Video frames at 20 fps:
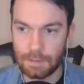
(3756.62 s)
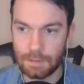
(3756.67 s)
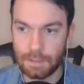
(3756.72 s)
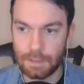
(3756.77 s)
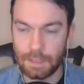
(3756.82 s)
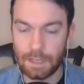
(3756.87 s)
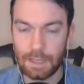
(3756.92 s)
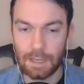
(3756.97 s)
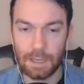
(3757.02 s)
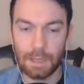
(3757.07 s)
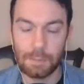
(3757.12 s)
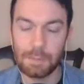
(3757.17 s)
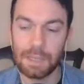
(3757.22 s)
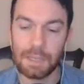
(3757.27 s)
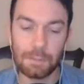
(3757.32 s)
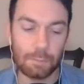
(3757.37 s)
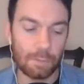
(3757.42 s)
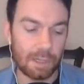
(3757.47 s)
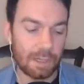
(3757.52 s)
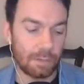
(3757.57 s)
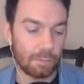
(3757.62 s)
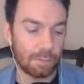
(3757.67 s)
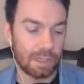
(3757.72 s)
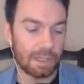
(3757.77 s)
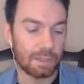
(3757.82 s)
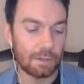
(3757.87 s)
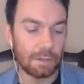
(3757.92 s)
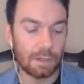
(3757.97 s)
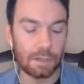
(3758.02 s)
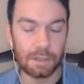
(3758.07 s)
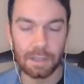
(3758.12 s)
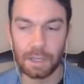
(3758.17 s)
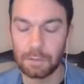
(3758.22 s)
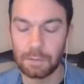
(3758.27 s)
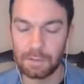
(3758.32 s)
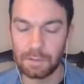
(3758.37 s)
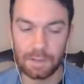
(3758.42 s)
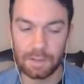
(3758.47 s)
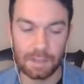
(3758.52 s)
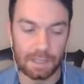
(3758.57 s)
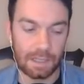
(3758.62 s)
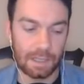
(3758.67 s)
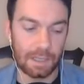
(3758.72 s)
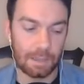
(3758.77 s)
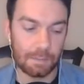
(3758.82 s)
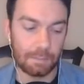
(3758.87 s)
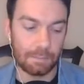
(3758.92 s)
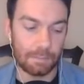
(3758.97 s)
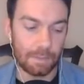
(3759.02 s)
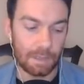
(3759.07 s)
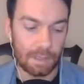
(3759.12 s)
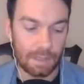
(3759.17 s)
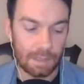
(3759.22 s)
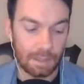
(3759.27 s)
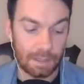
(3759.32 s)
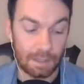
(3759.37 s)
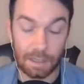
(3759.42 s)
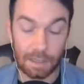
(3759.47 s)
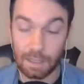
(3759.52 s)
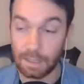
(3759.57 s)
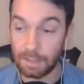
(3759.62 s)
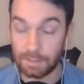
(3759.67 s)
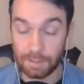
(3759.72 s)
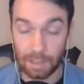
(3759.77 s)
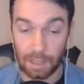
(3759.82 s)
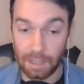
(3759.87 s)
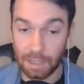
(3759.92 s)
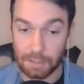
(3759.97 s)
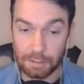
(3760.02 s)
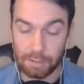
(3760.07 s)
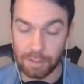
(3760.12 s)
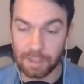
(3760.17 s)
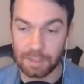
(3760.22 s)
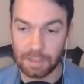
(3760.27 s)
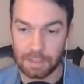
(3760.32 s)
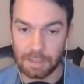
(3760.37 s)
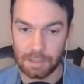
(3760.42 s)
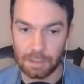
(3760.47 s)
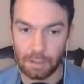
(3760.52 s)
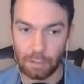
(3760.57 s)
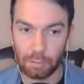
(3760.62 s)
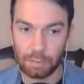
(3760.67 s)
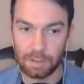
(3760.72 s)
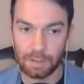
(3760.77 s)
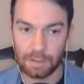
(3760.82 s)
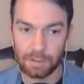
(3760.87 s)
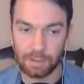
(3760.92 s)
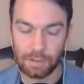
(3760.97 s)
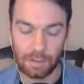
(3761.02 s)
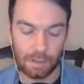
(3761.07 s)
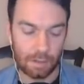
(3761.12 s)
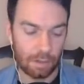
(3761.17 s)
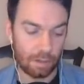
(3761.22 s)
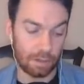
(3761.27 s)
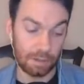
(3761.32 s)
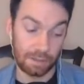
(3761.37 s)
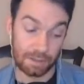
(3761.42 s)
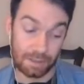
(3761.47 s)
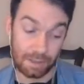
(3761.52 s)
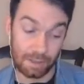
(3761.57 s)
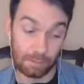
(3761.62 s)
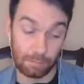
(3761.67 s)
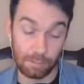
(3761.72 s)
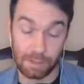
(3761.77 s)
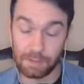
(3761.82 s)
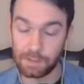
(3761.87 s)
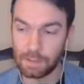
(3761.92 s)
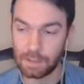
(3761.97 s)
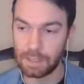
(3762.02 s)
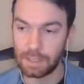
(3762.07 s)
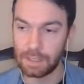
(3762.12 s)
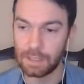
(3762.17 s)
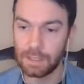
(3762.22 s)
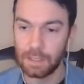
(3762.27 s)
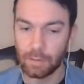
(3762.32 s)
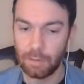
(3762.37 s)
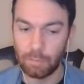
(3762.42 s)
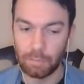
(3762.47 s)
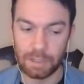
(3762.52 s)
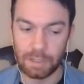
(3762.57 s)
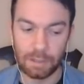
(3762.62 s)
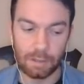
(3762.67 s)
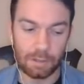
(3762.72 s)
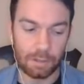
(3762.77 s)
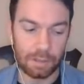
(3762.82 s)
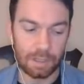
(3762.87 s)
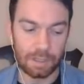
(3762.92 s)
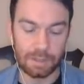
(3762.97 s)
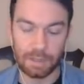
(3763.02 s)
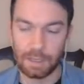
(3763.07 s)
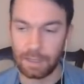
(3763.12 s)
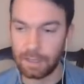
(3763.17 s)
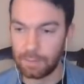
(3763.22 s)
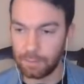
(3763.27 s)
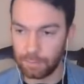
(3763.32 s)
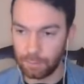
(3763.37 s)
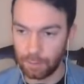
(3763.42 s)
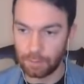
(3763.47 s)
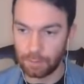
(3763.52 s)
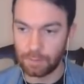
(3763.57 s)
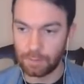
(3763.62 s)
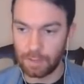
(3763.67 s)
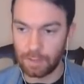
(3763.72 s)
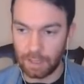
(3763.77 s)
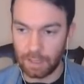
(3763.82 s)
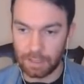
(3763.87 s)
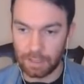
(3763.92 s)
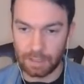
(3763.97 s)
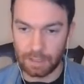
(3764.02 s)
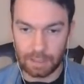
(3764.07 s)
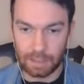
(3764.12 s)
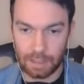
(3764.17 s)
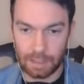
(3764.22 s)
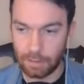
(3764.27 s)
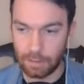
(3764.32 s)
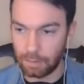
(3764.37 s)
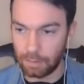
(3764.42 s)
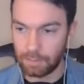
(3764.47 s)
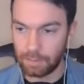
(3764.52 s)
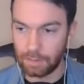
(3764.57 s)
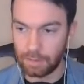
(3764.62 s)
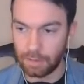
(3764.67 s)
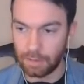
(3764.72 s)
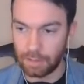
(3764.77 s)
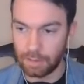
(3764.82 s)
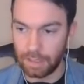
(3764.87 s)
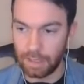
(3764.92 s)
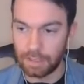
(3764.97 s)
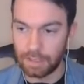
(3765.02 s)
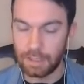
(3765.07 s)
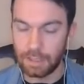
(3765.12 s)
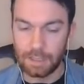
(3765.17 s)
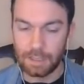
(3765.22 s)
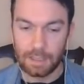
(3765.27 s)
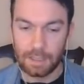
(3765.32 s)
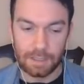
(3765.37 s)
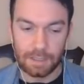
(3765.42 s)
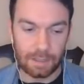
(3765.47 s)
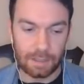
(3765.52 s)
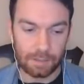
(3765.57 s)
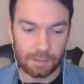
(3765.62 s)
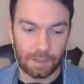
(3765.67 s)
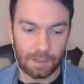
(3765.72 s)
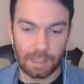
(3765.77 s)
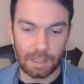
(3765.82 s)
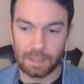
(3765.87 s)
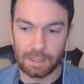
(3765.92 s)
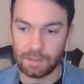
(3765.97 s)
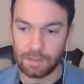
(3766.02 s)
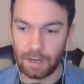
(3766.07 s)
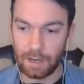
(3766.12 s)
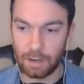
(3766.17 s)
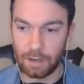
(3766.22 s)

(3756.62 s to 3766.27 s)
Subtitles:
Yeah, I mean, when you look out to the islands, I actually didn't know this until recently. When you look at the Lesbos and the Chios and all that, these islands